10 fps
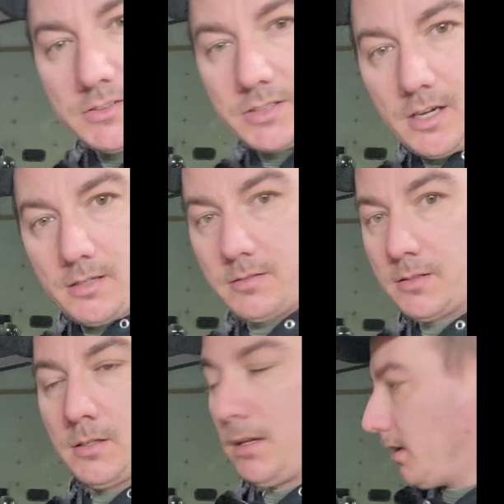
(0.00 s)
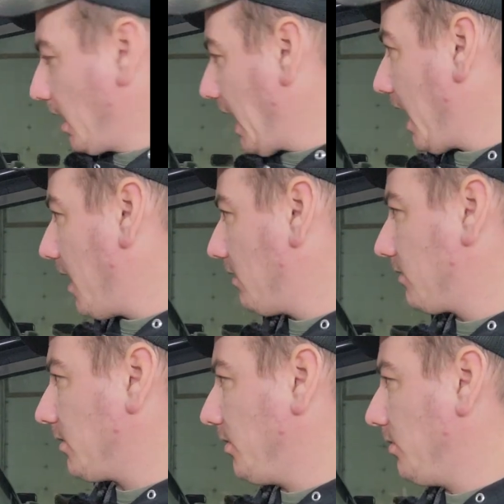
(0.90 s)
each side?
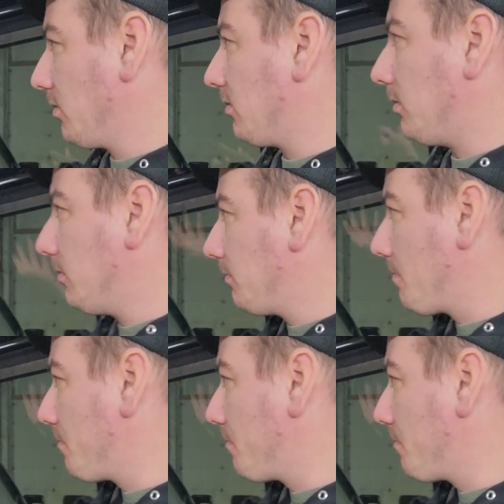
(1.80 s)
And you'll